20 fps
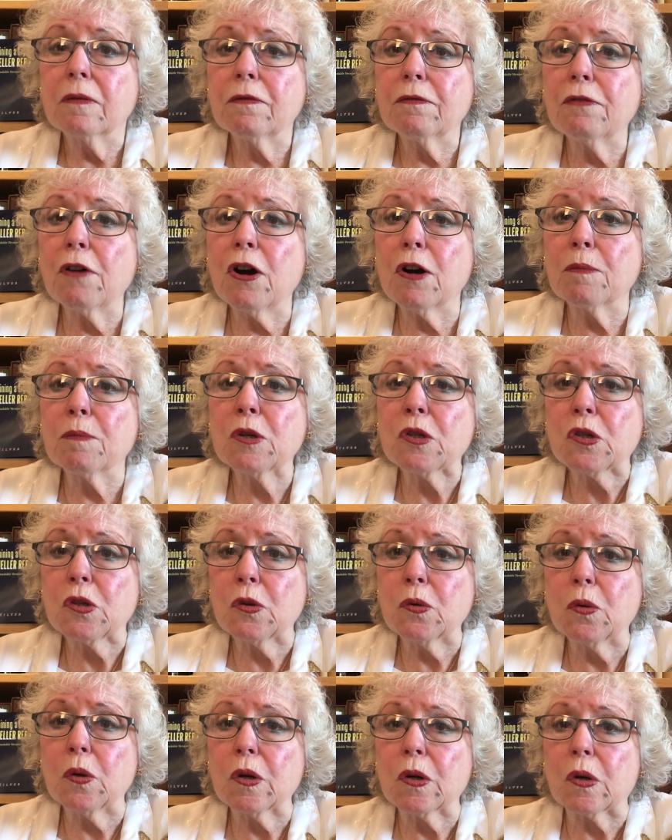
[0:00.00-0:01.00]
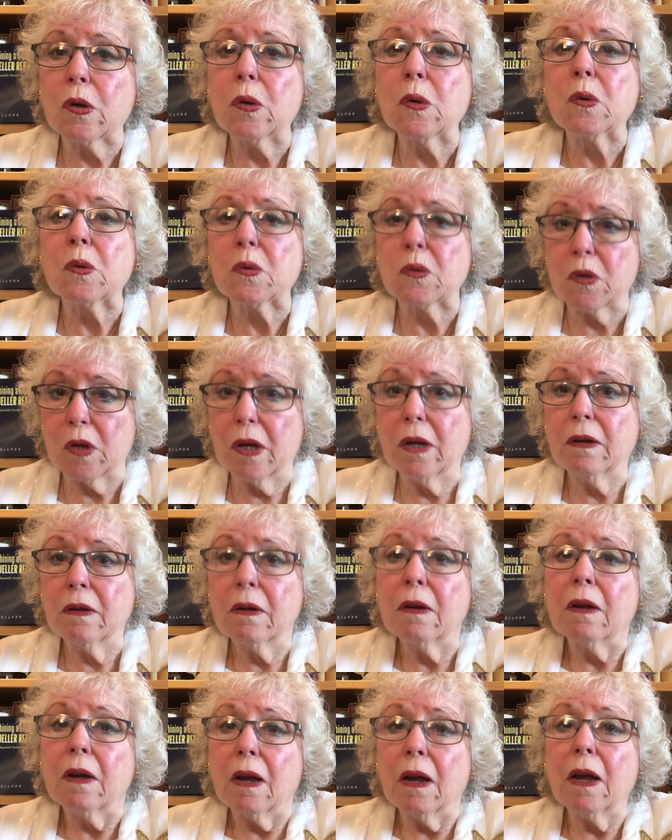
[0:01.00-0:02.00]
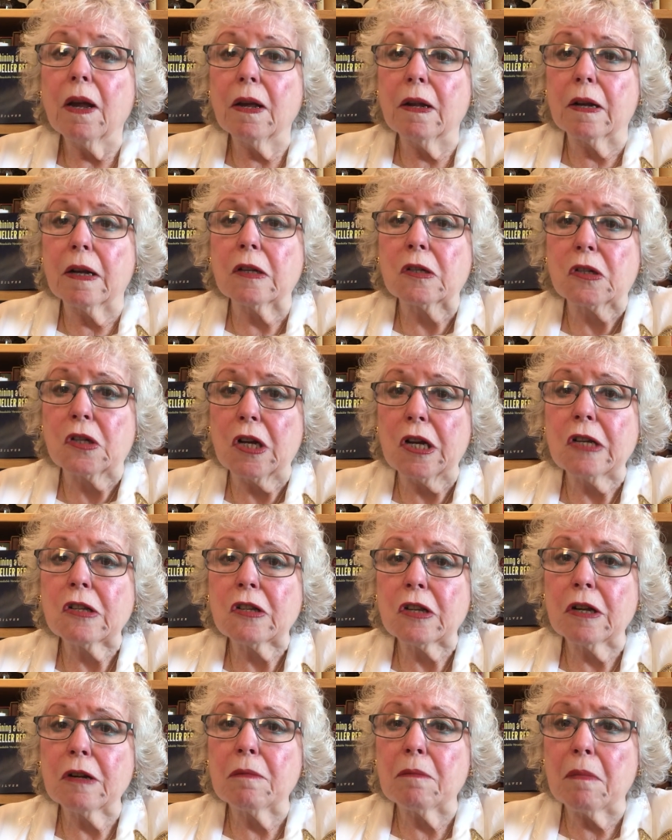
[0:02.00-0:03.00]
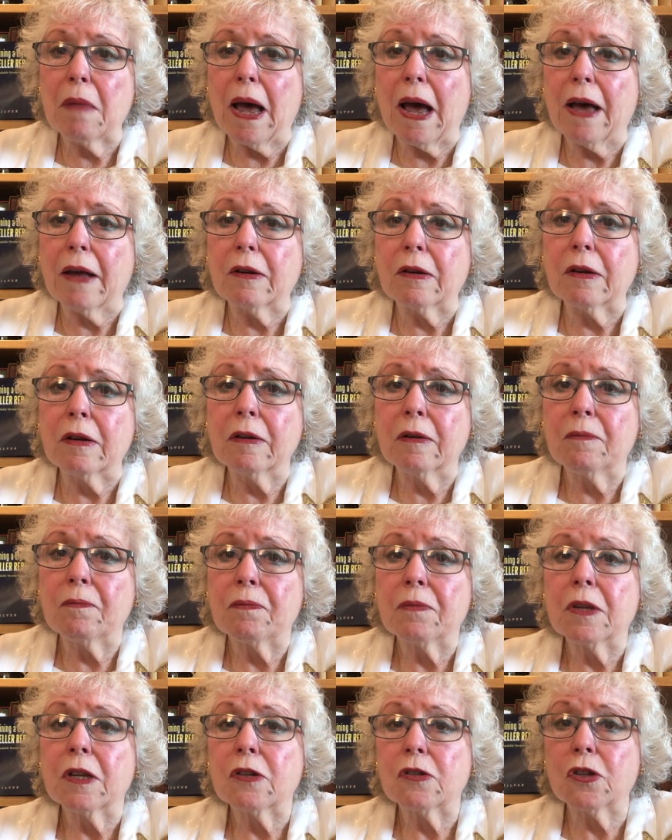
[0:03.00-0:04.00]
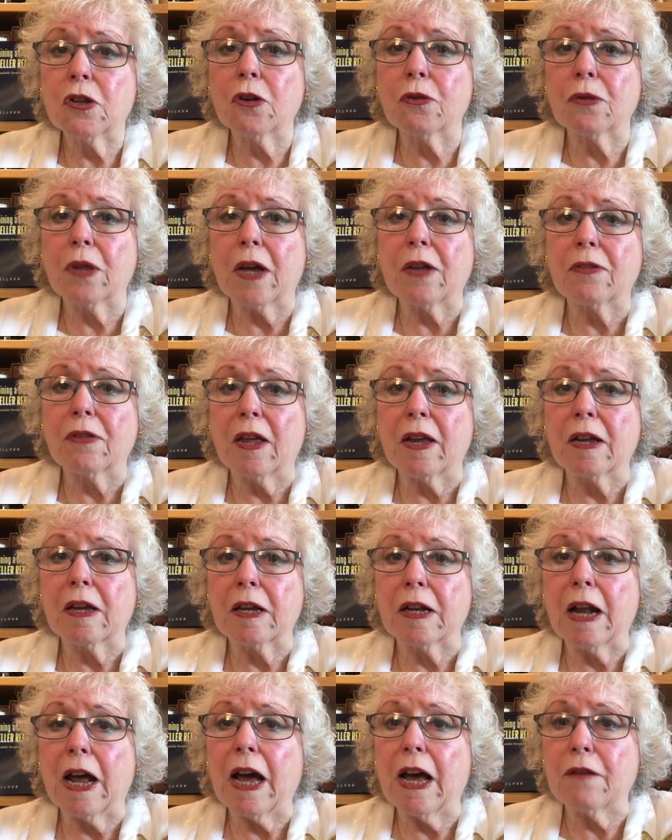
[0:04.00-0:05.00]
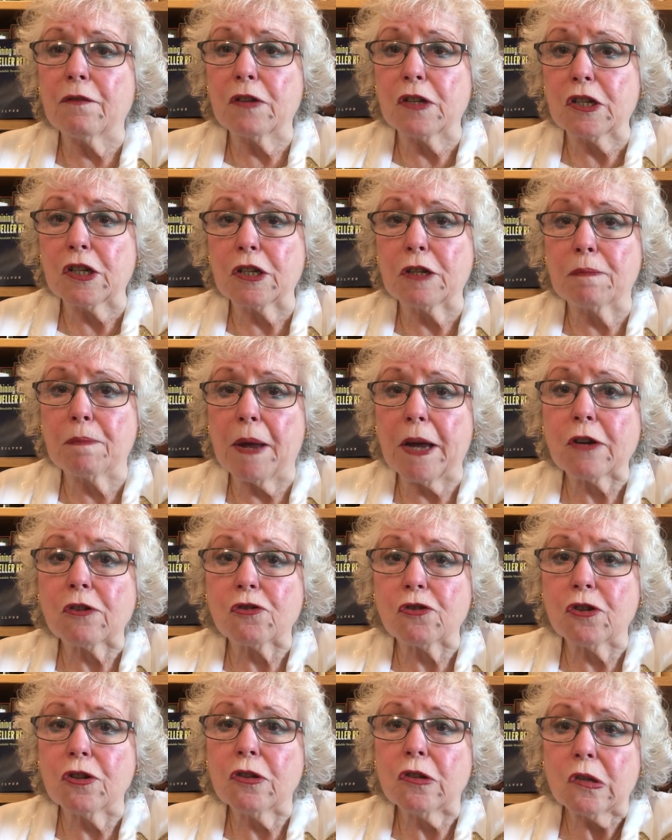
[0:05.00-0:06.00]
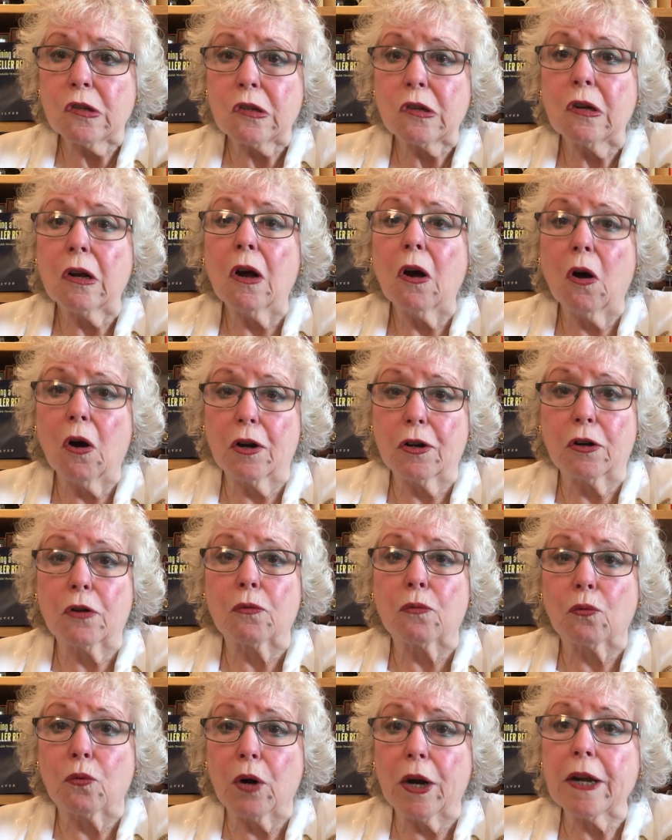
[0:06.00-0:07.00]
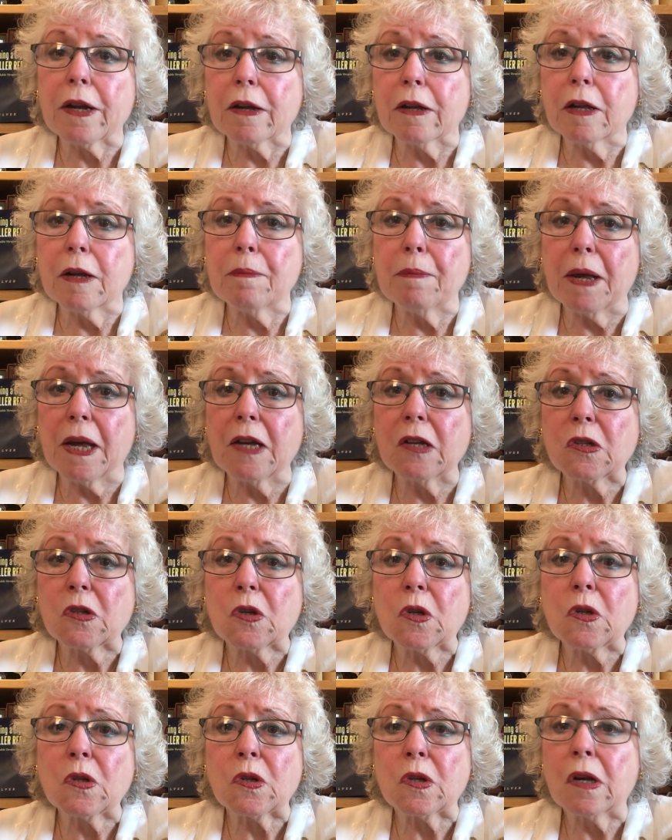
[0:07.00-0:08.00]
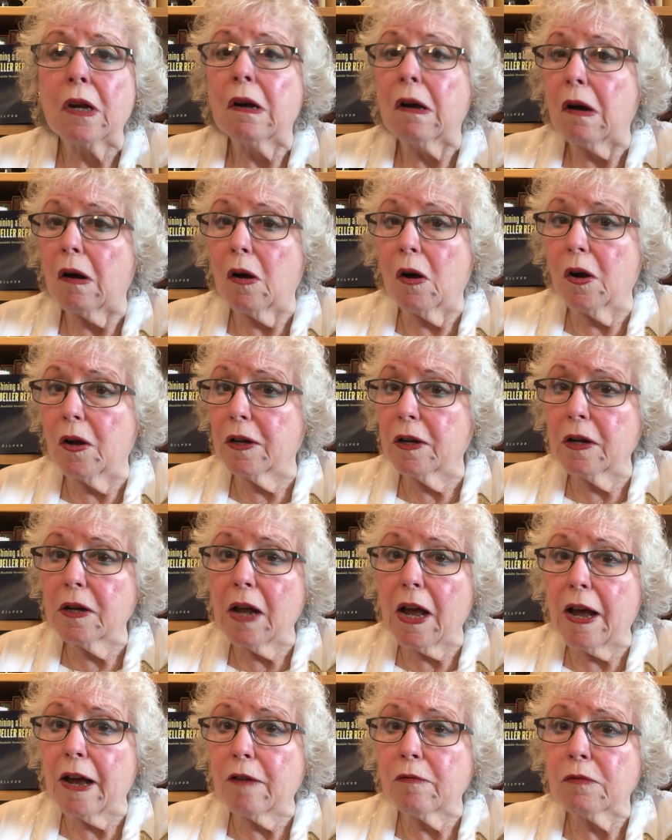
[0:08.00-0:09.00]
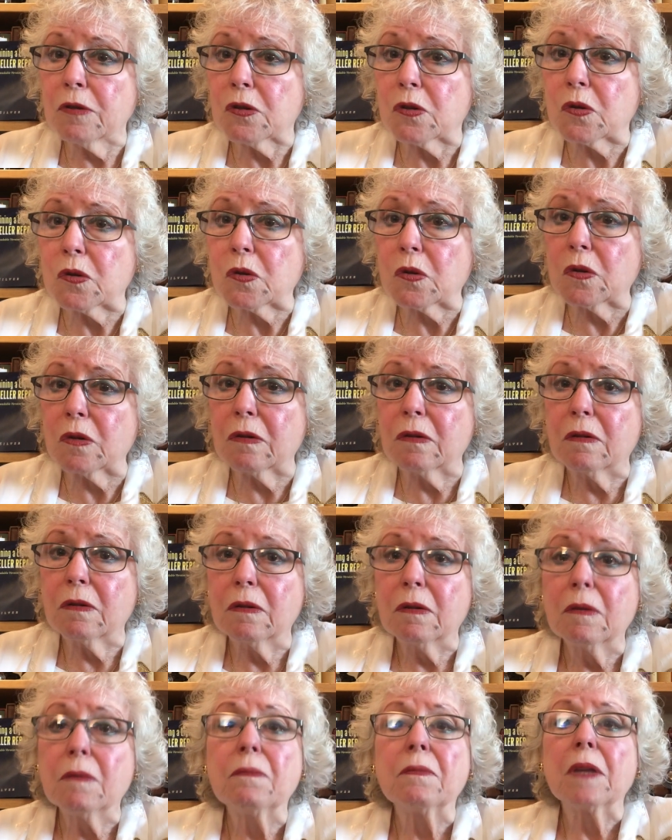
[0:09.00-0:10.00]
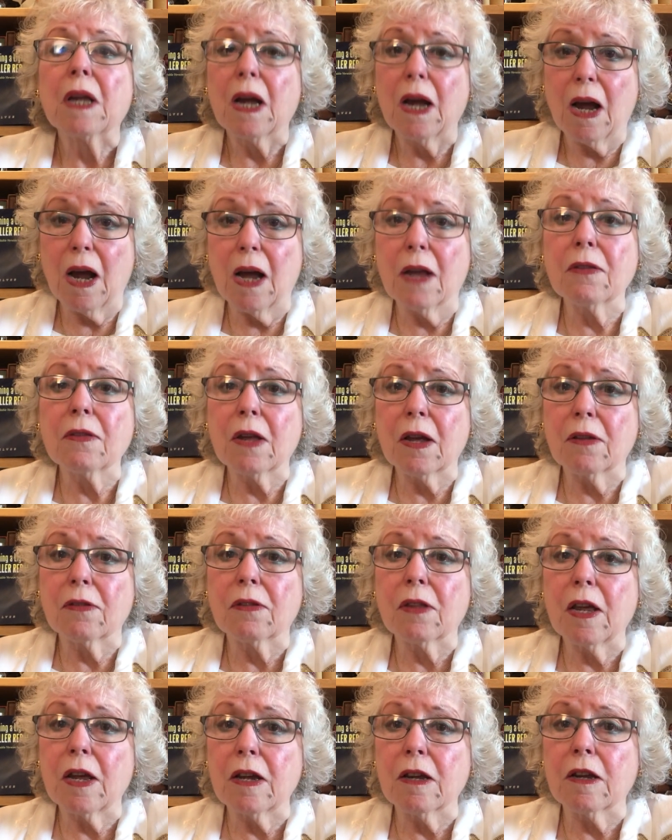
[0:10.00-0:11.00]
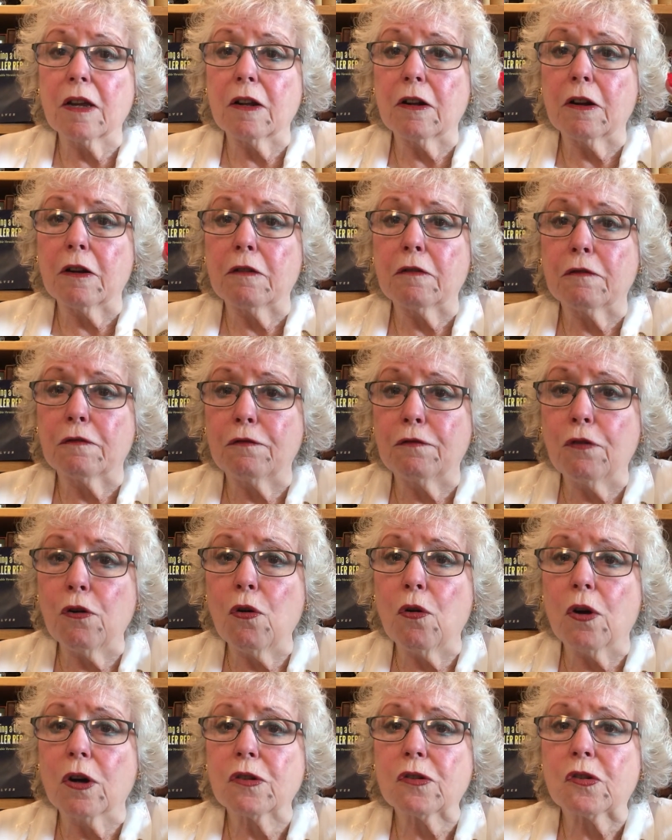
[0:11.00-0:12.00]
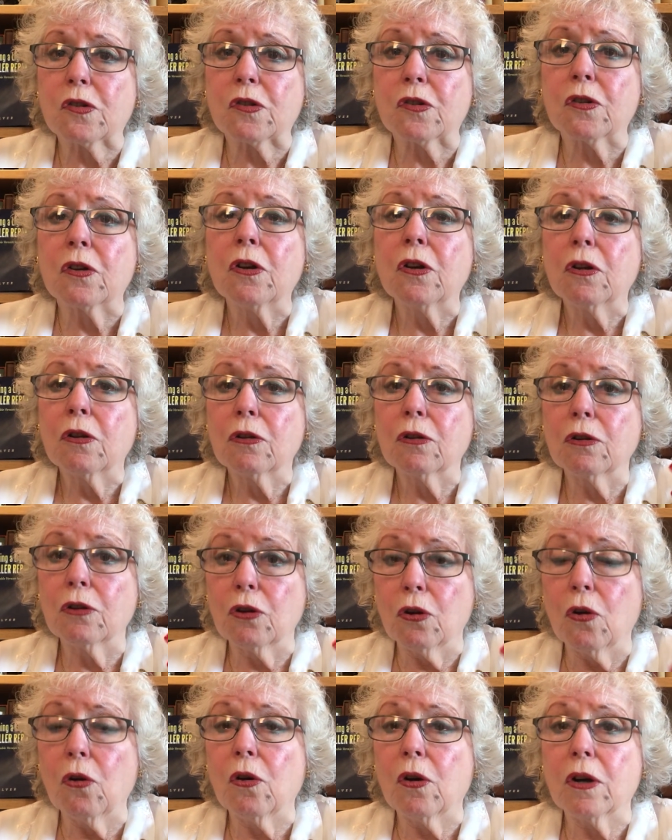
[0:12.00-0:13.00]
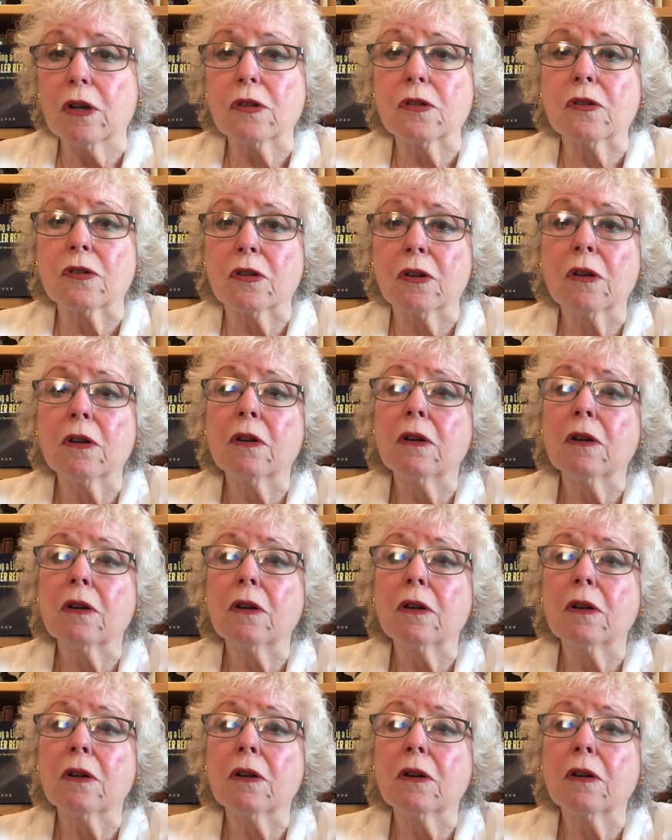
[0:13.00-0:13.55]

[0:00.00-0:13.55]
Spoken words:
pharmaceuticals in a decent manner so that they can have inspections on a regular basis, unannounced, and that they can enforce laws